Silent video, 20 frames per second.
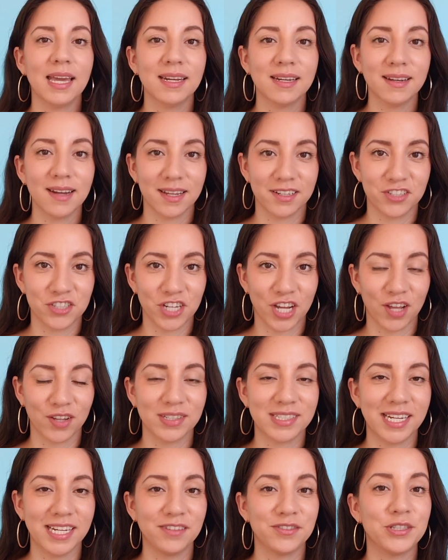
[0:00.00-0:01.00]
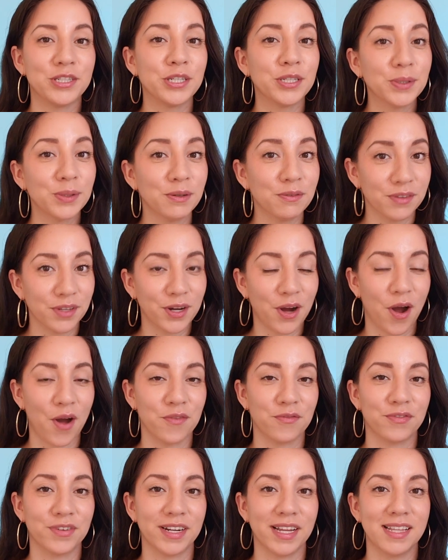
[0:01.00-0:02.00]
In a nutshell, day two of the
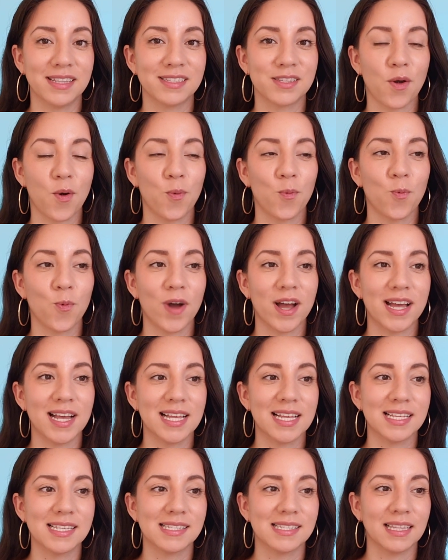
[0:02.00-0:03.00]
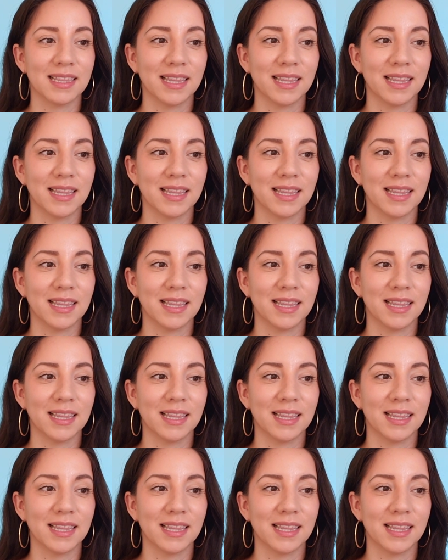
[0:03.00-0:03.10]
conference was